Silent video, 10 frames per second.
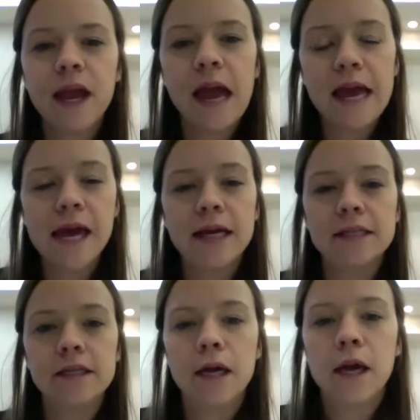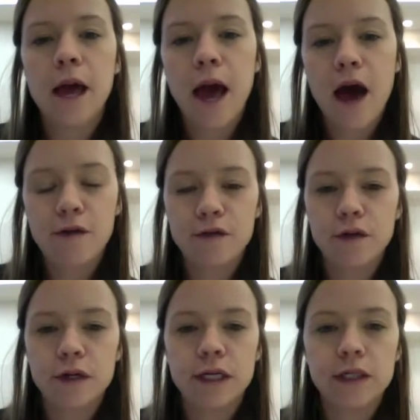And
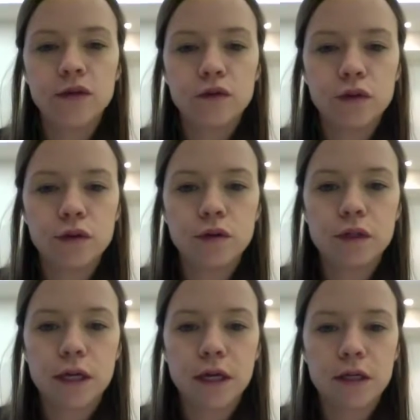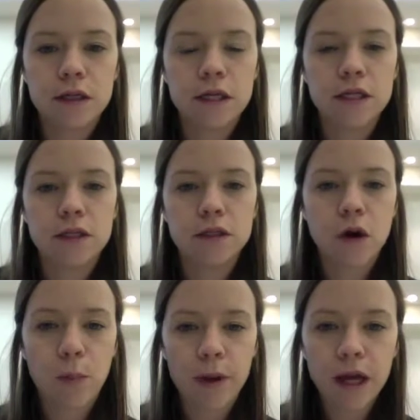after introducing this
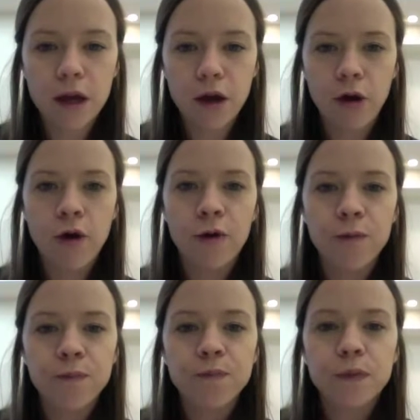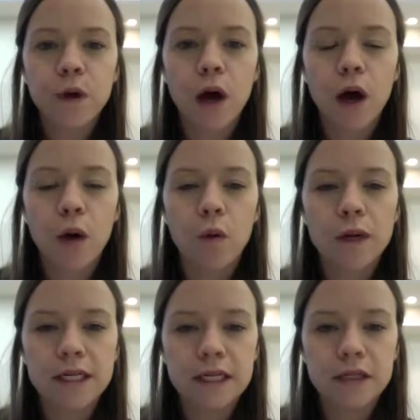topic, we
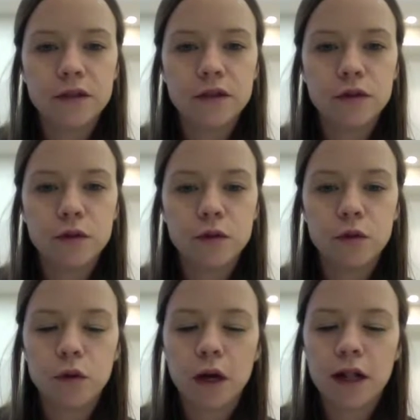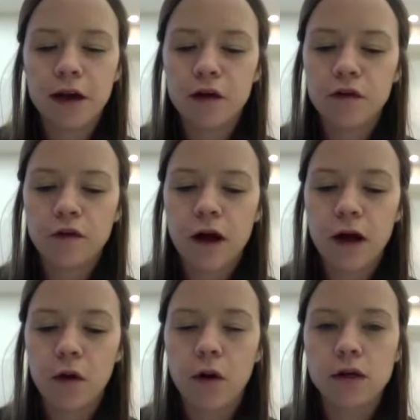needed to clarify
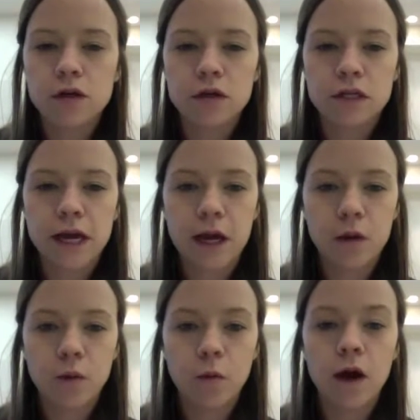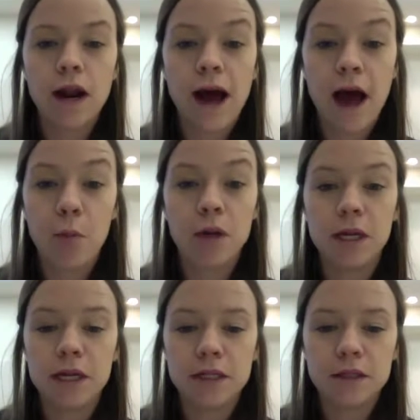or understand what a habit
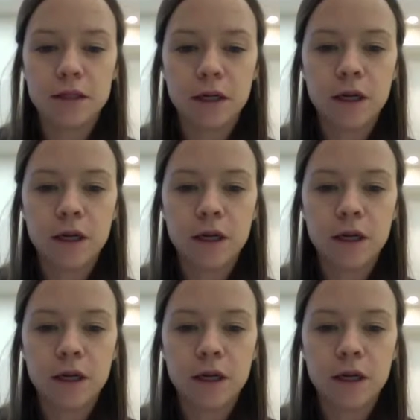is.